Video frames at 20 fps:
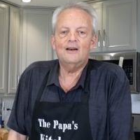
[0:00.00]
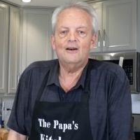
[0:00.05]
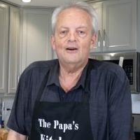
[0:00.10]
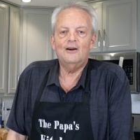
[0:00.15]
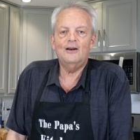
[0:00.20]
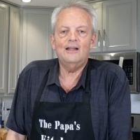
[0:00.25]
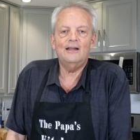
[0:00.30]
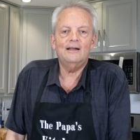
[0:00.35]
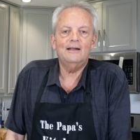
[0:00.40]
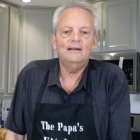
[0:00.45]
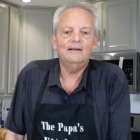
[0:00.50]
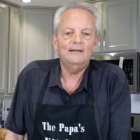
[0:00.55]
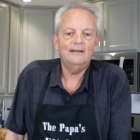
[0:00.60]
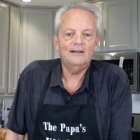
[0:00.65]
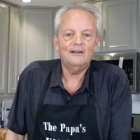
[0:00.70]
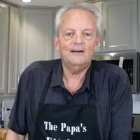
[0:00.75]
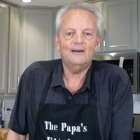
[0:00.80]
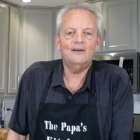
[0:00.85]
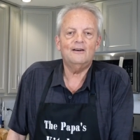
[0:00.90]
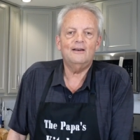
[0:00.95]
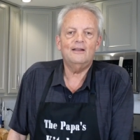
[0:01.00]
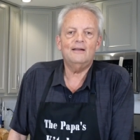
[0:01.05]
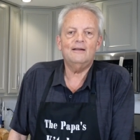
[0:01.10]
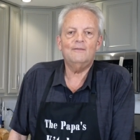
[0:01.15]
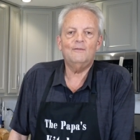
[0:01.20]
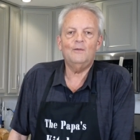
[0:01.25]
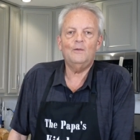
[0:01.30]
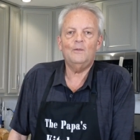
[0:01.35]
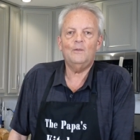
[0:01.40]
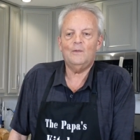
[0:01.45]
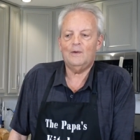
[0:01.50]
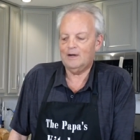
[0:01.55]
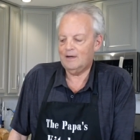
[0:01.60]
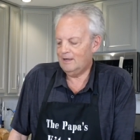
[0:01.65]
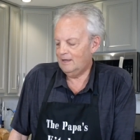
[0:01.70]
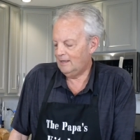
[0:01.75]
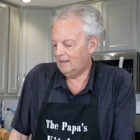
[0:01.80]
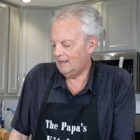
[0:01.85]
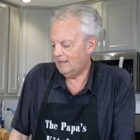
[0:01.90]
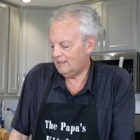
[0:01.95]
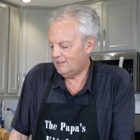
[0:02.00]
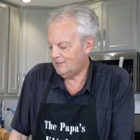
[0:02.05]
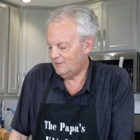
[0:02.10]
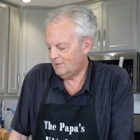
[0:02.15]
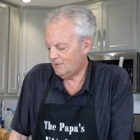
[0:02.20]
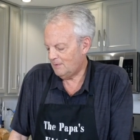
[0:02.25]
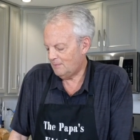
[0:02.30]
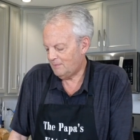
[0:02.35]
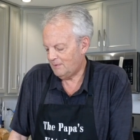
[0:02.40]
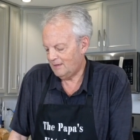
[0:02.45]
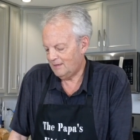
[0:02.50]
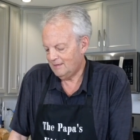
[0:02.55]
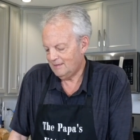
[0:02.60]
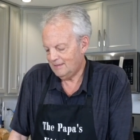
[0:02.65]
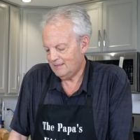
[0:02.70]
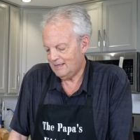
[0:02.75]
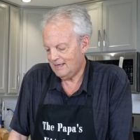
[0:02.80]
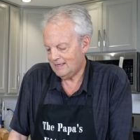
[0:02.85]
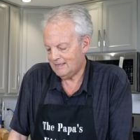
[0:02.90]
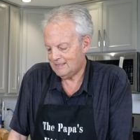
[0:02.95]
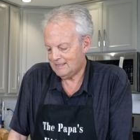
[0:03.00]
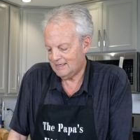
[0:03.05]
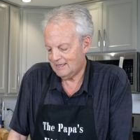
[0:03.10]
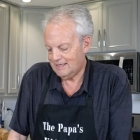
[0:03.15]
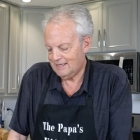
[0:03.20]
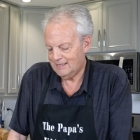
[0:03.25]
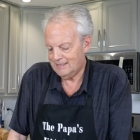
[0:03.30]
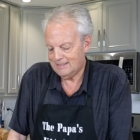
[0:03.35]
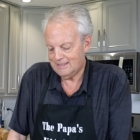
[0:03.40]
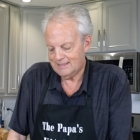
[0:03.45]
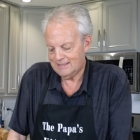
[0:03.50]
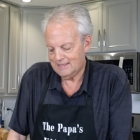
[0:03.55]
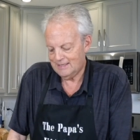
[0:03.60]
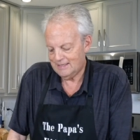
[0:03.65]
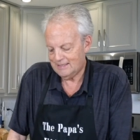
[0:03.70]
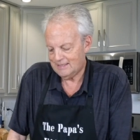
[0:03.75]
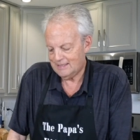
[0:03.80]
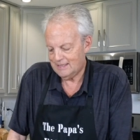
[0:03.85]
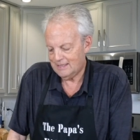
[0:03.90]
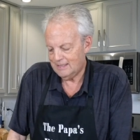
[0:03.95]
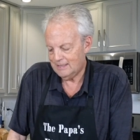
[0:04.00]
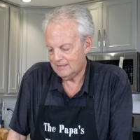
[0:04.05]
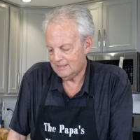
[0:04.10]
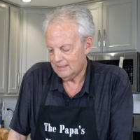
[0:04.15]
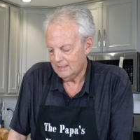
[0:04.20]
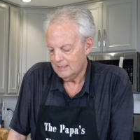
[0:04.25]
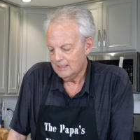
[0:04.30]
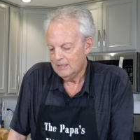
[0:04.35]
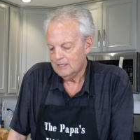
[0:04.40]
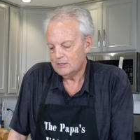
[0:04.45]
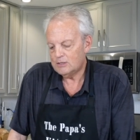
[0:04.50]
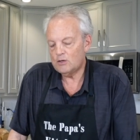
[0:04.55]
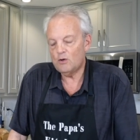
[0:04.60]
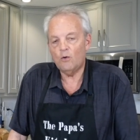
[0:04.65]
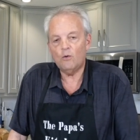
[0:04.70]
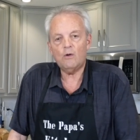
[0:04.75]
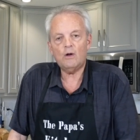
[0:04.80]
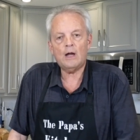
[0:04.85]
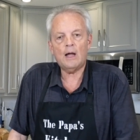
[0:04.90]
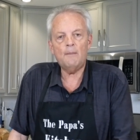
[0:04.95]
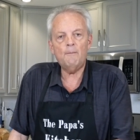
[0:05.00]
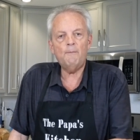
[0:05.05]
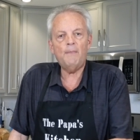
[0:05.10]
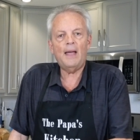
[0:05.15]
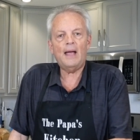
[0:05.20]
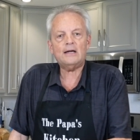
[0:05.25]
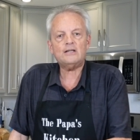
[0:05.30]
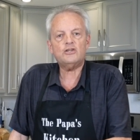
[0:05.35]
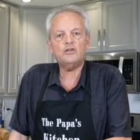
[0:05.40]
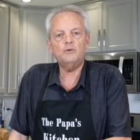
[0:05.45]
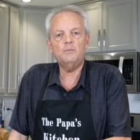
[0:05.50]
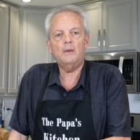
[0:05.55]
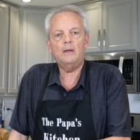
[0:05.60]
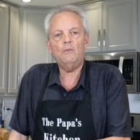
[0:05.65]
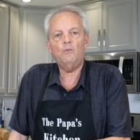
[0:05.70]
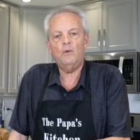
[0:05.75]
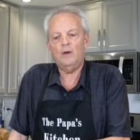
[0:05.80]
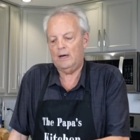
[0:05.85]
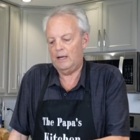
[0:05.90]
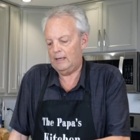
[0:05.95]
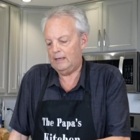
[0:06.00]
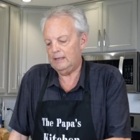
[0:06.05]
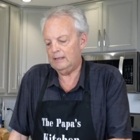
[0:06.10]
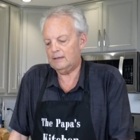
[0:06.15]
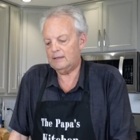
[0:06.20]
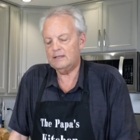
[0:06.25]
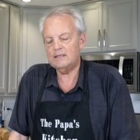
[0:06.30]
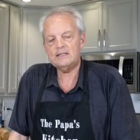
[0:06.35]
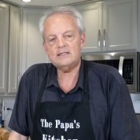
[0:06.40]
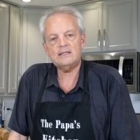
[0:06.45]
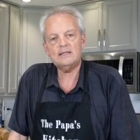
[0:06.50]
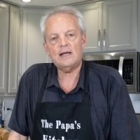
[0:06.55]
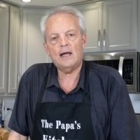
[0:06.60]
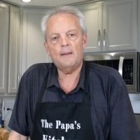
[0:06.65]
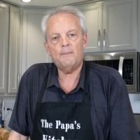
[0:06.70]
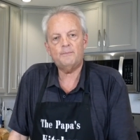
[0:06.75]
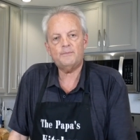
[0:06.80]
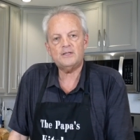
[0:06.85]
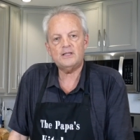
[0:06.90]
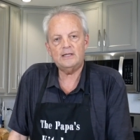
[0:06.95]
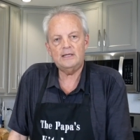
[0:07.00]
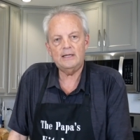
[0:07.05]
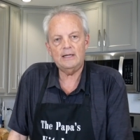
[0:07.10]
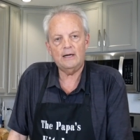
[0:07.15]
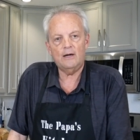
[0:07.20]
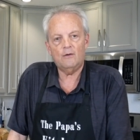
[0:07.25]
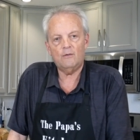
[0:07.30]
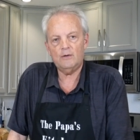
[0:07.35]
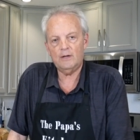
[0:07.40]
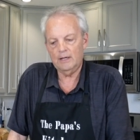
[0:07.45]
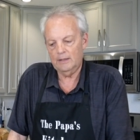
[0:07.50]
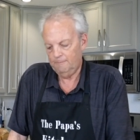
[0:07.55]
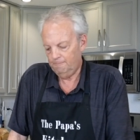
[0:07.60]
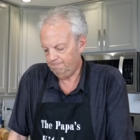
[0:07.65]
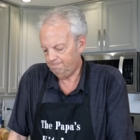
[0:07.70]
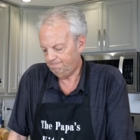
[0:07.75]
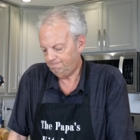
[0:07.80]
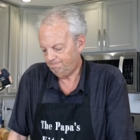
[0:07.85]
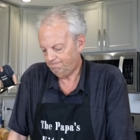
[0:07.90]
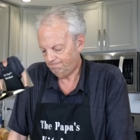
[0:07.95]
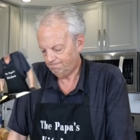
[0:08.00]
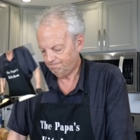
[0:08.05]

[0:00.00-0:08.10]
learning. You're learning. Yes, We're it's always a learning curve with yes, me. Yes, it is. Yes, it is. So come back to me when I get this up to heat, okay? Okay.